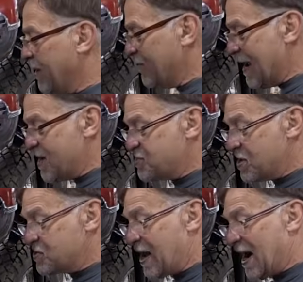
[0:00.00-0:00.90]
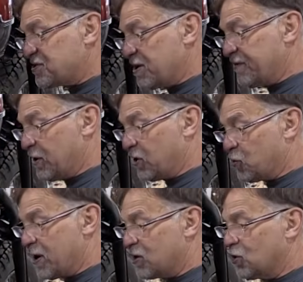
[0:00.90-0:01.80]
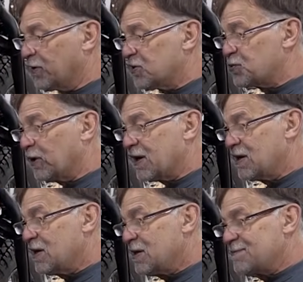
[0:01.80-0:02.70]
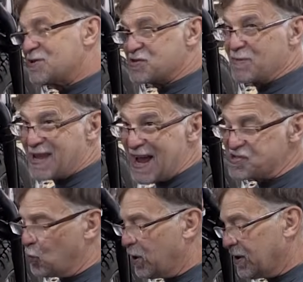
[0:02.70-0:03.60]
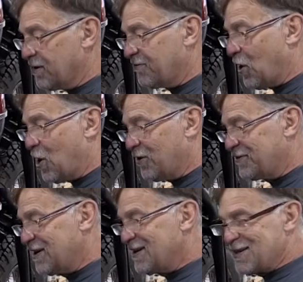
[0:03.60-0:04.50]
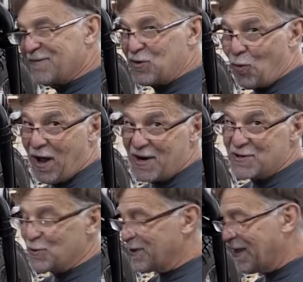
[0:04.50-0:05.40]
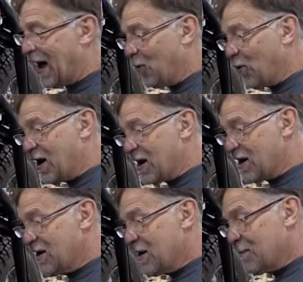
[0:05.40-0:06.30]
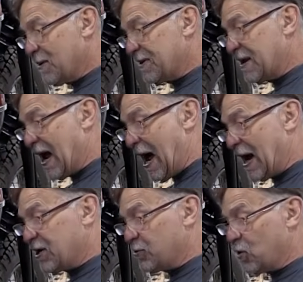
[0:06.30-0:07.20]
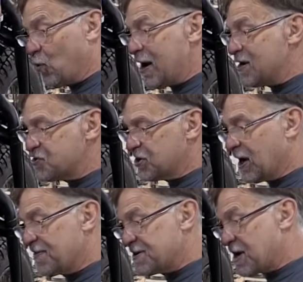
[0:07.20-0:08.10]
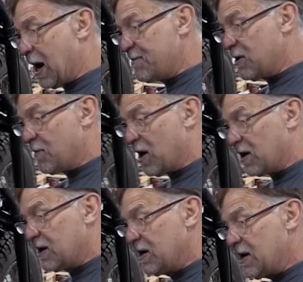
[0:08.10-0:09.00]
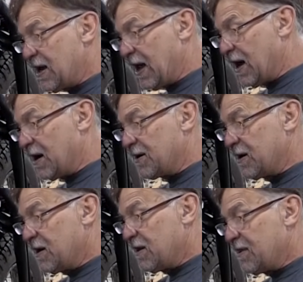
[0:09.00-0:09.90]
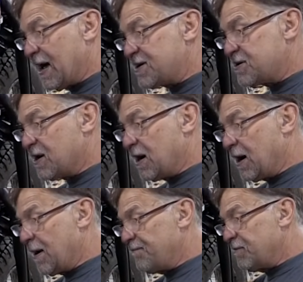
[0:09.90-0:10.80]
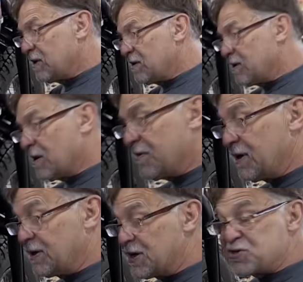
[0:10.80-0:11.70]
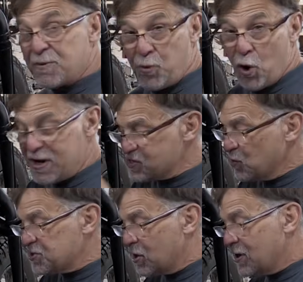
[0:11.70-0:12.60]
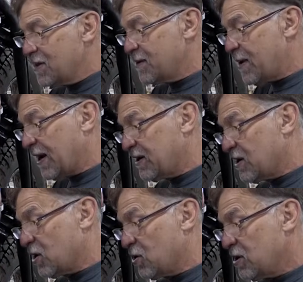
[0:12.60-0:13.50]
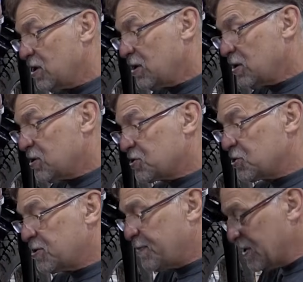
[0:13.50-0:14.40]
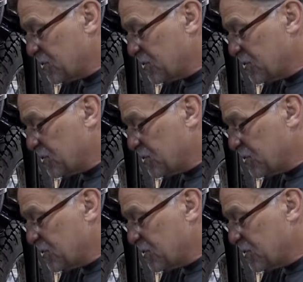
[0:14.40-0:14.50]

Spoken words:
of an engine is actually very critical, and there's some guesswork involved if you want to do it that way. But the accurate way is to get the timing mark, and that the ignition points, which are in the Magneto, should be